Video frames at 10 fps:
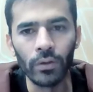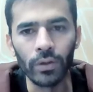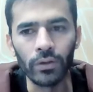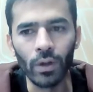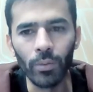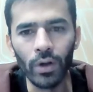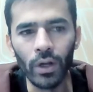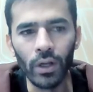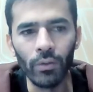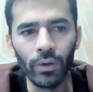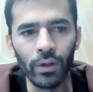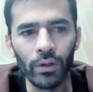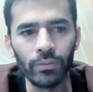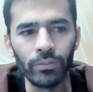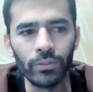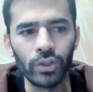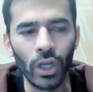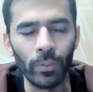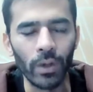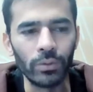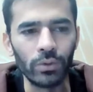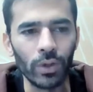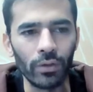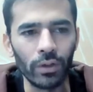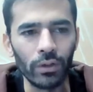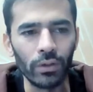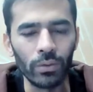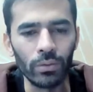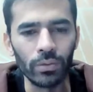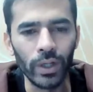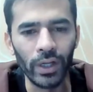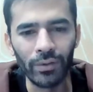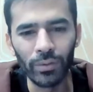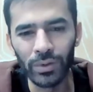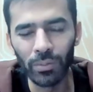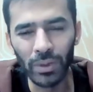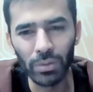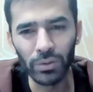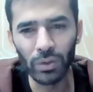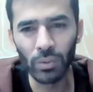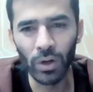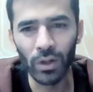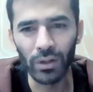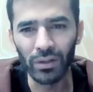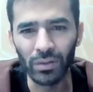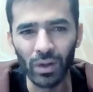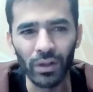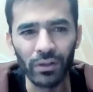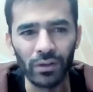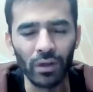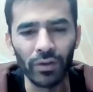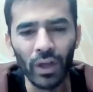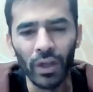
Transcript: this community will shape up to whatever you like, the people you want and all that stuff.